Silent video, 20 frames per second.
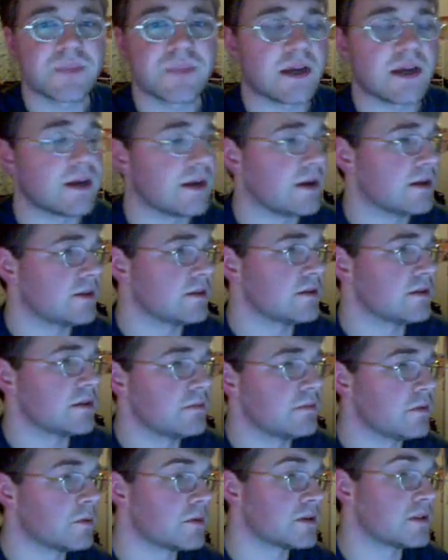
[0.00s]
and
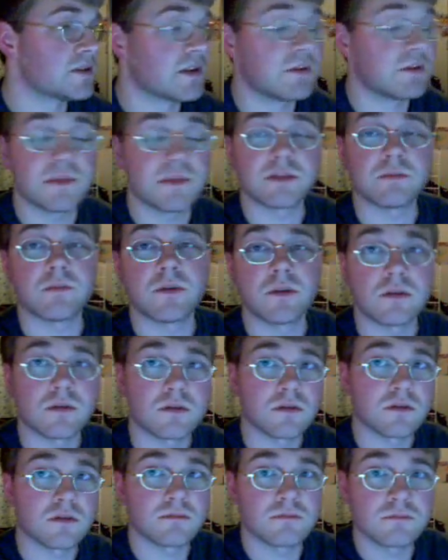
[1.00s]
if you want to send me some
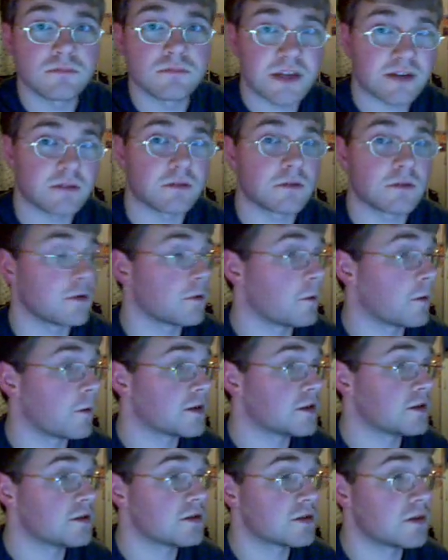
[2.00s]
more technical
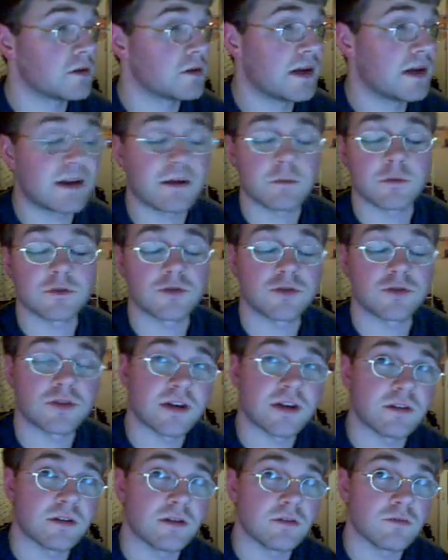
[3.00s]
questions, go ahead. I will
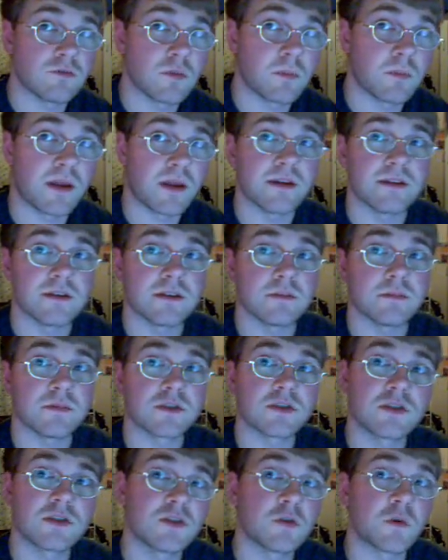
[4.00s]
try and reply to them
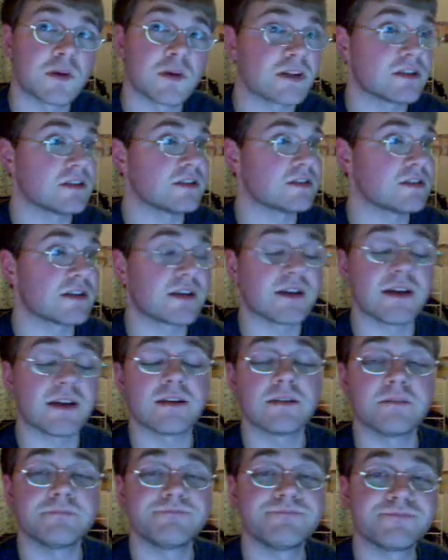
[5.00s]
as quickly as I can.
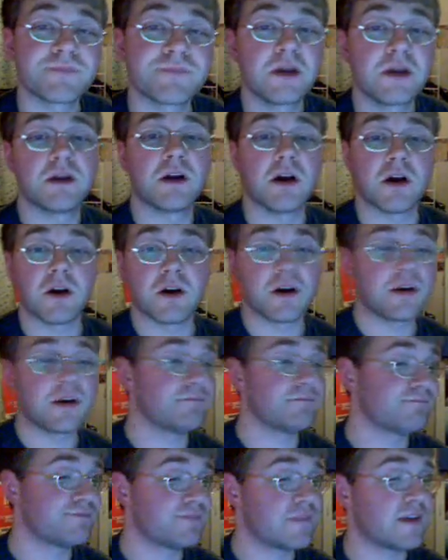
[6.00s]
Alright,
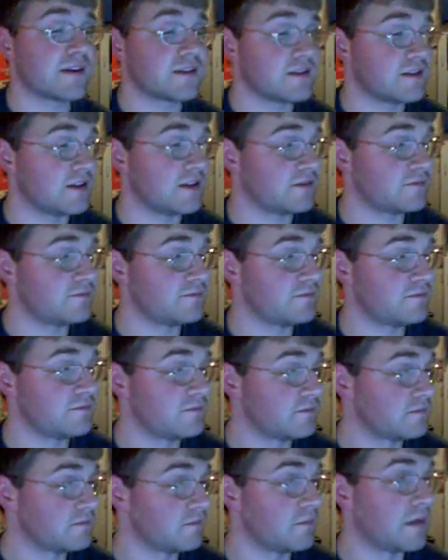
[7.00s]
thanks now.
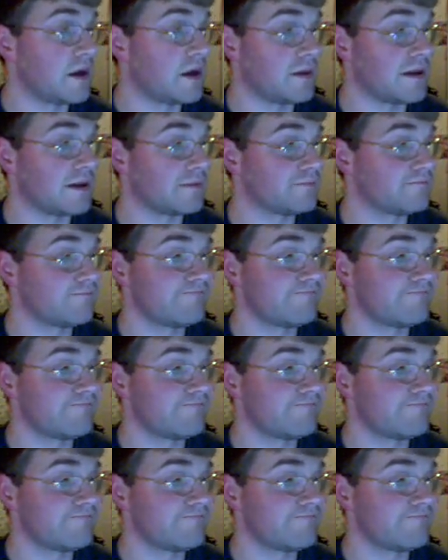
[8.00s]
Bye bye.